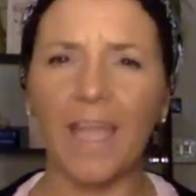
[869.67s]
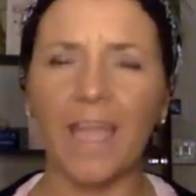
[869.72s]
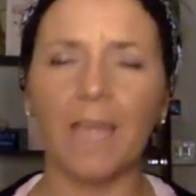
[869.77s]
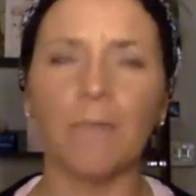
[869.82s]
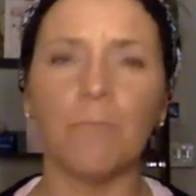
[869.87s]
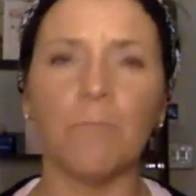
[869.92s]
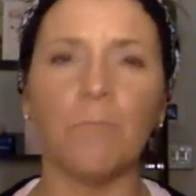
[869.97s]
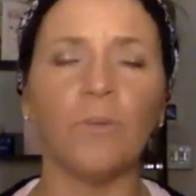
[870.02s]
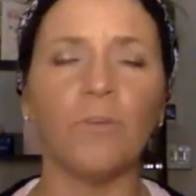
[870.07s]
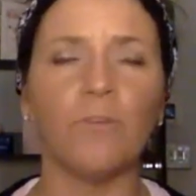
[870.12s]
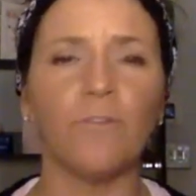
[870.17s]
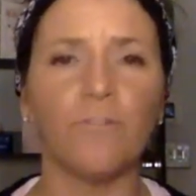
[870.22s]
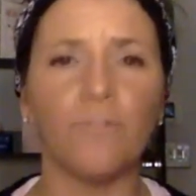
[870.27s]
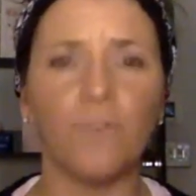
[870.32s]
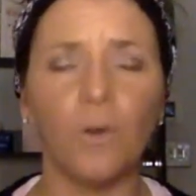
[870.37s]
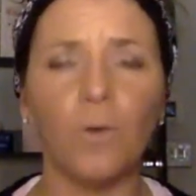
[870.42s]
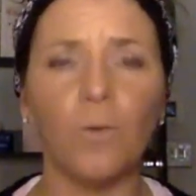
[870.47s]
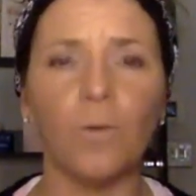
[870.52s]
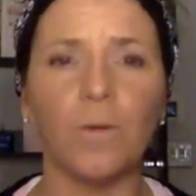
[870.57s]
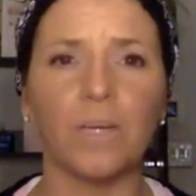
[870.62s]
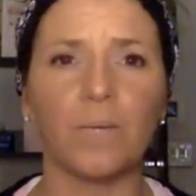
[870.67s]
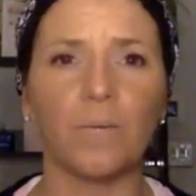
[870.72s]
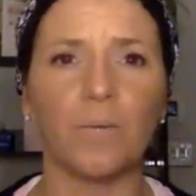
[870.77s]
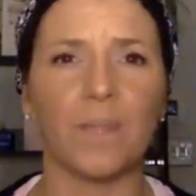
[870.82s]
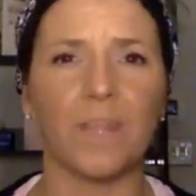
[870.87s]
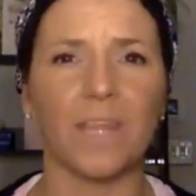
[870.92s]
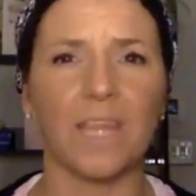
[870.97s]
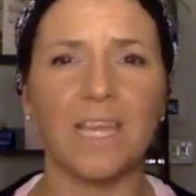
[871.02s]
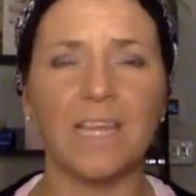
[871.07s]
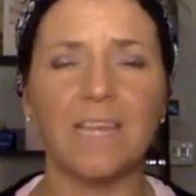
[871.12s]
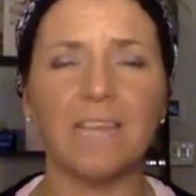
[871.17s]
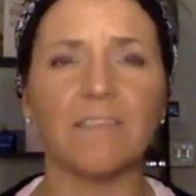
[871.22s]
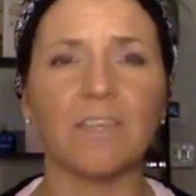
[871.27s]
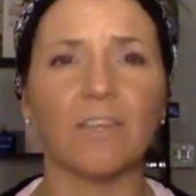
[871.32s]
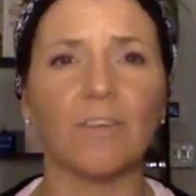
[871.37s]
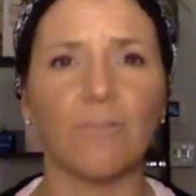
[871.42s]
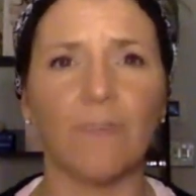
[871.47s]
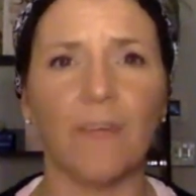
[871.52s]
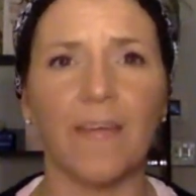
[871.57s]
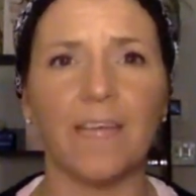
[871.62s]
and move forward with ease
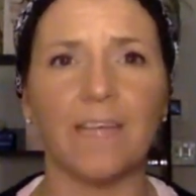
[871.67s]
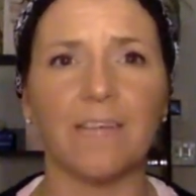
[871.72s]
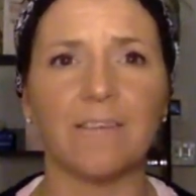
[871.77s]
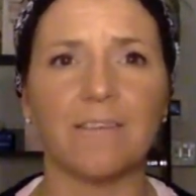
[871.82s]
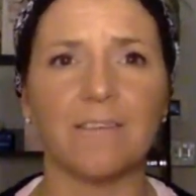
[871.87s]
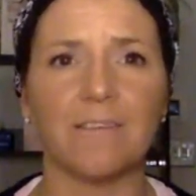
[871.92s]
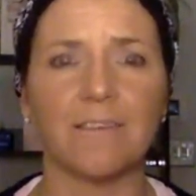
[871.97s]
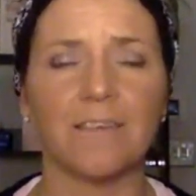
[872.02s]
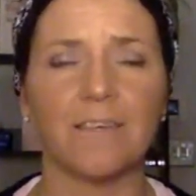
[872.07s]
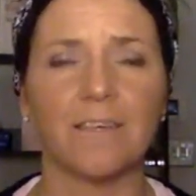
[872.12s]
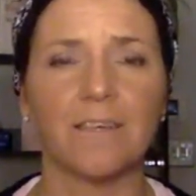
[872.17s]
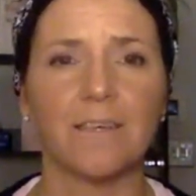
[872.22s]
and grace.